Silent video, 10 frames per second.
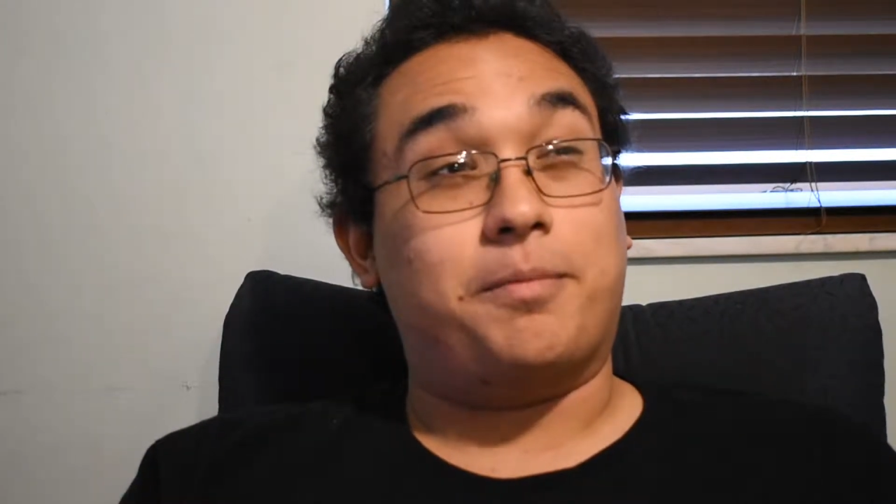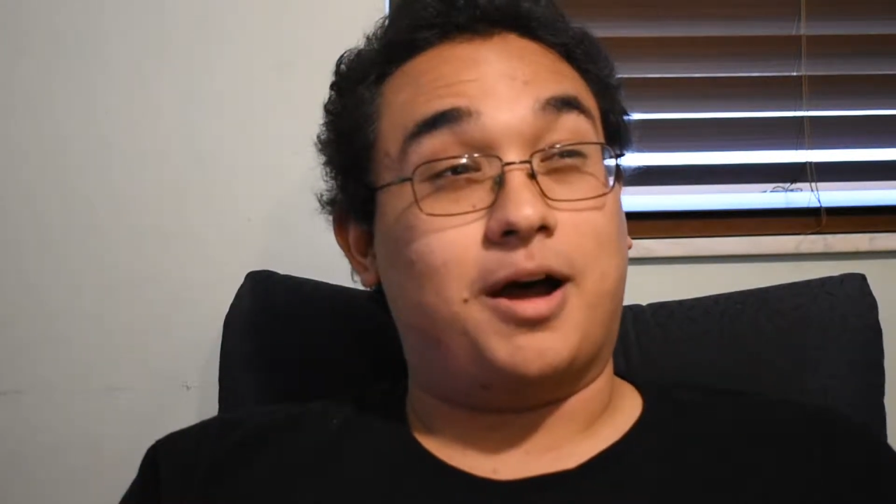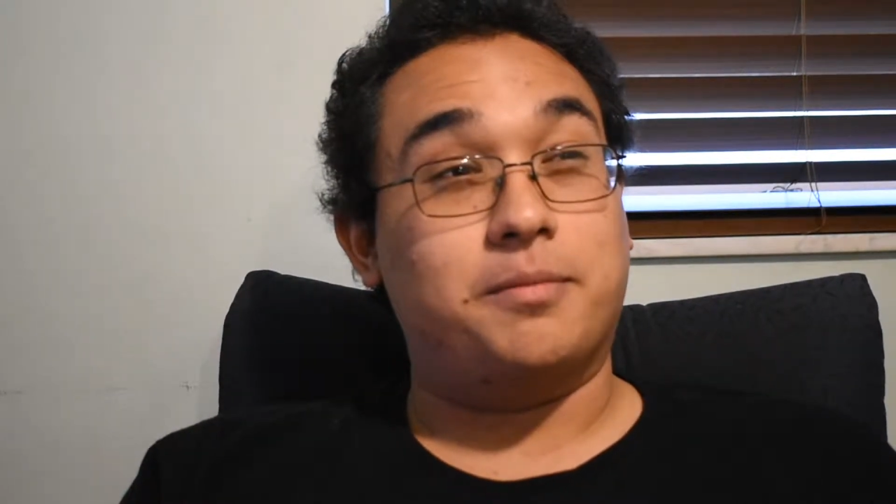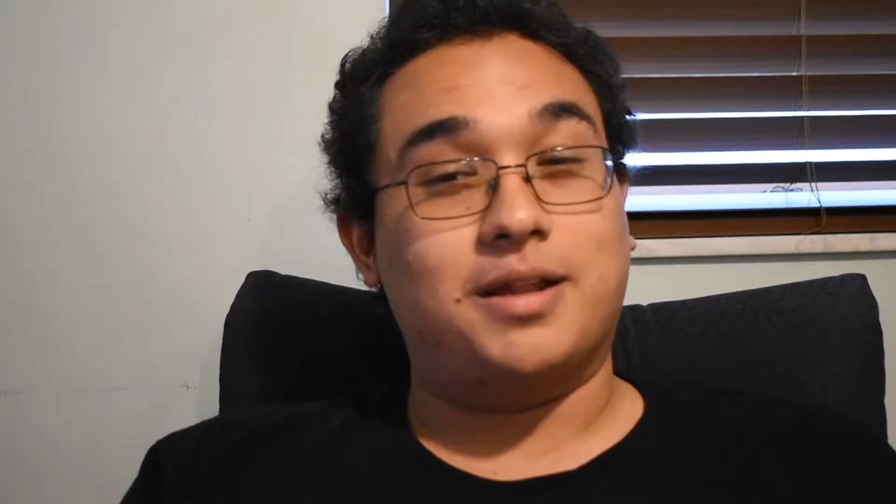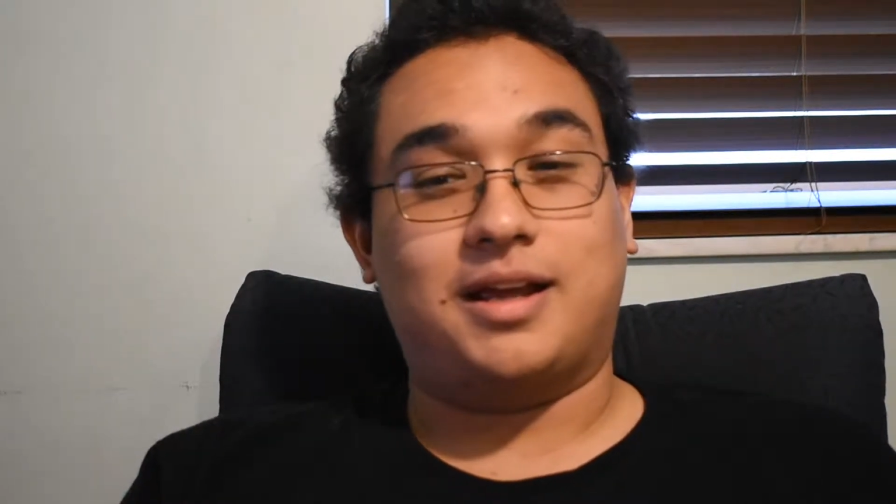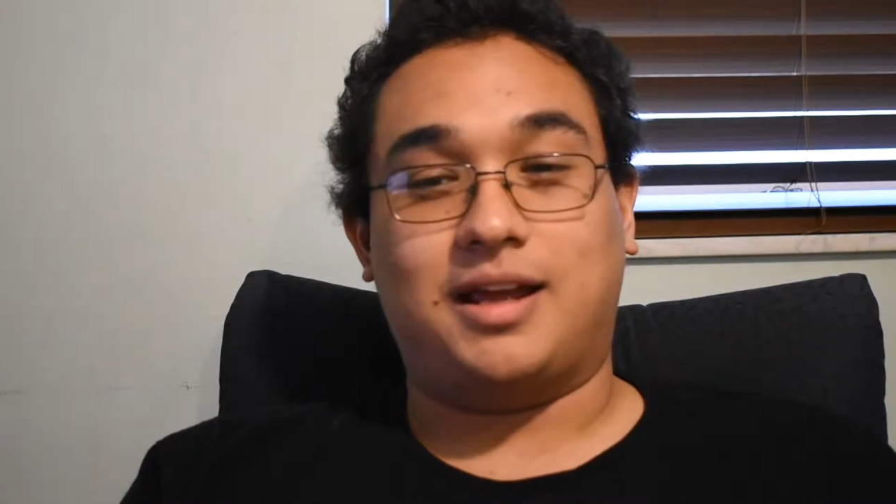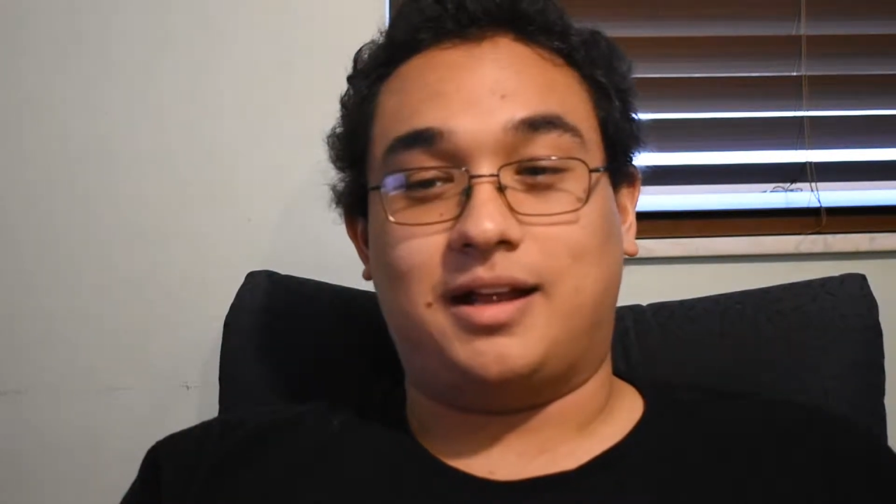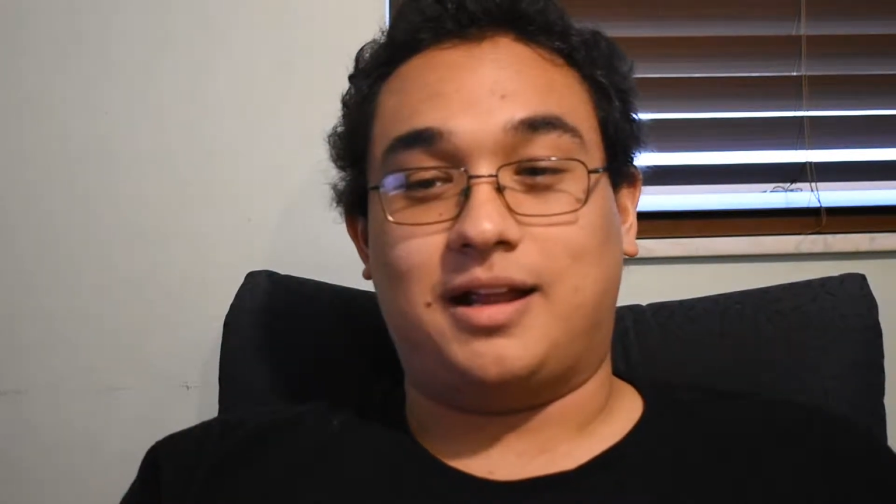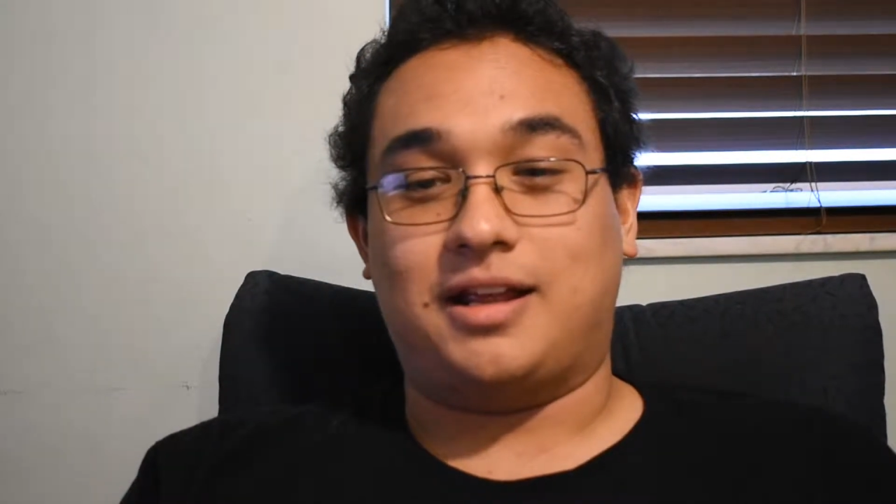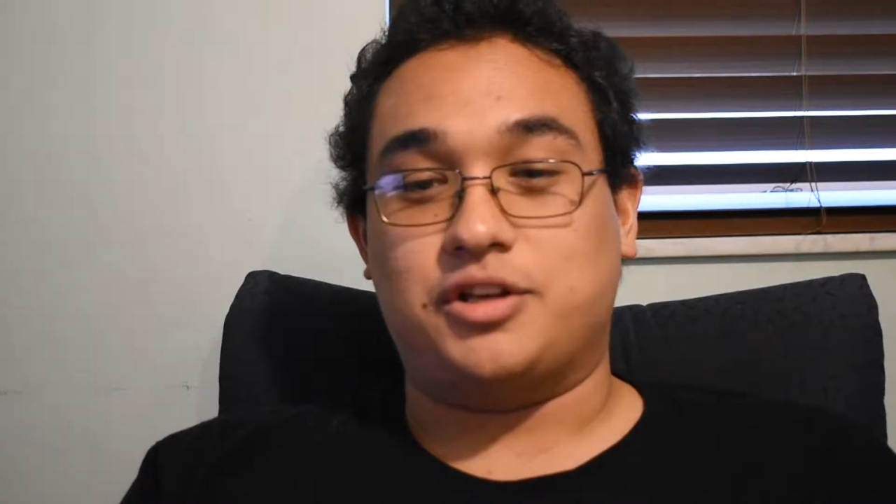public
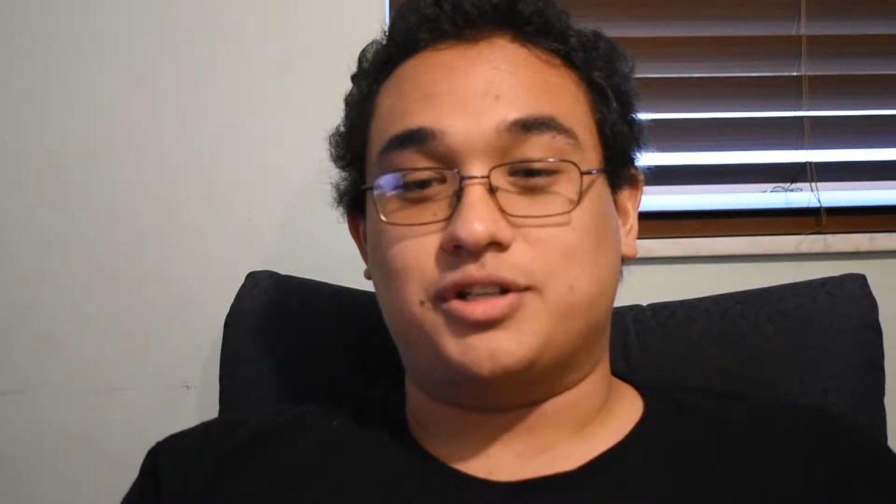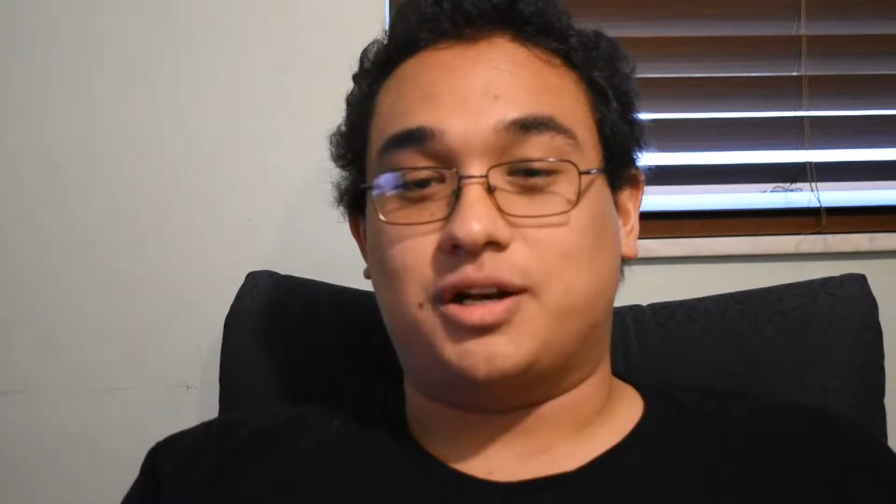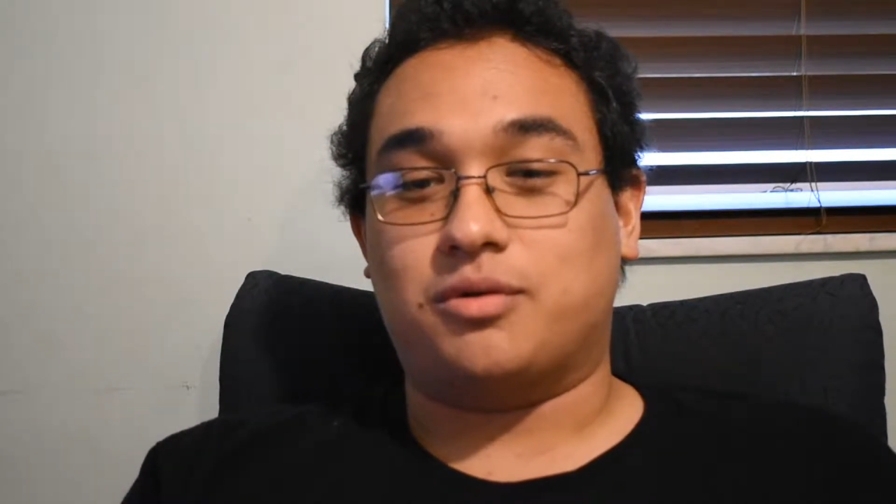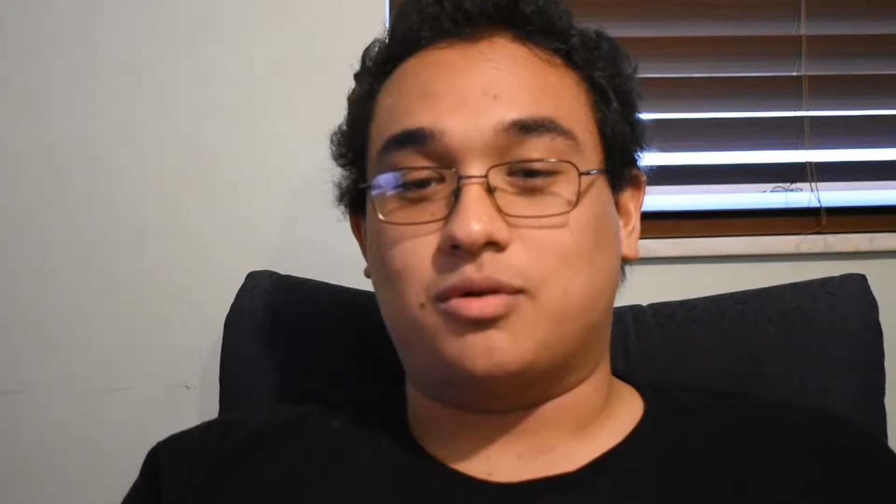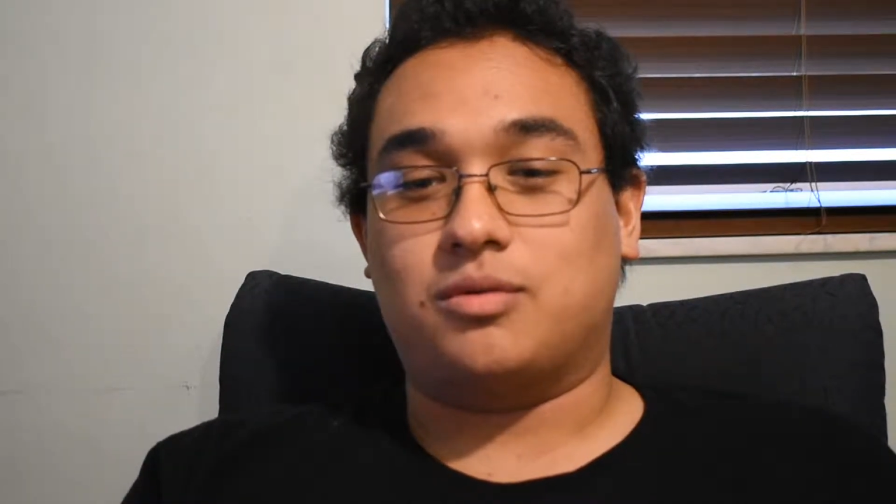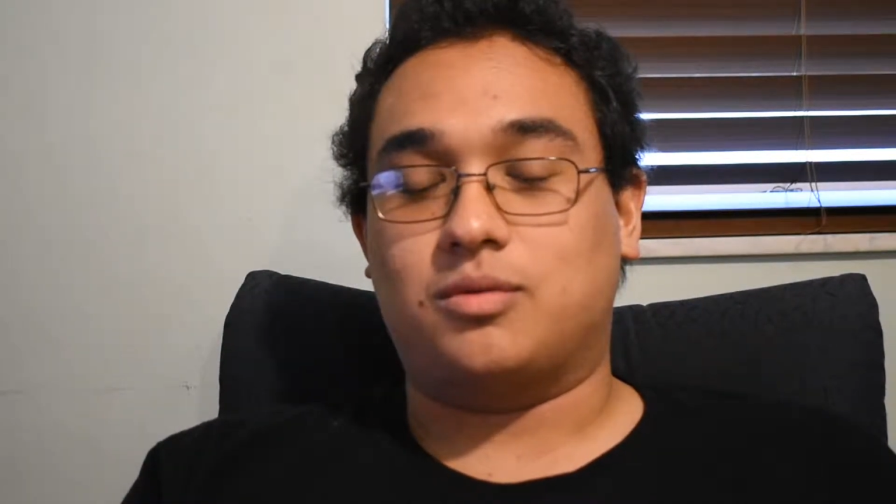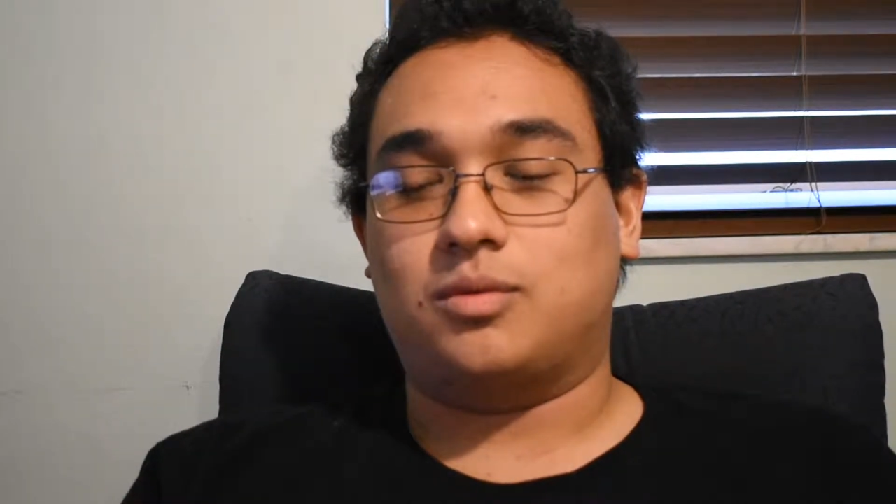in general.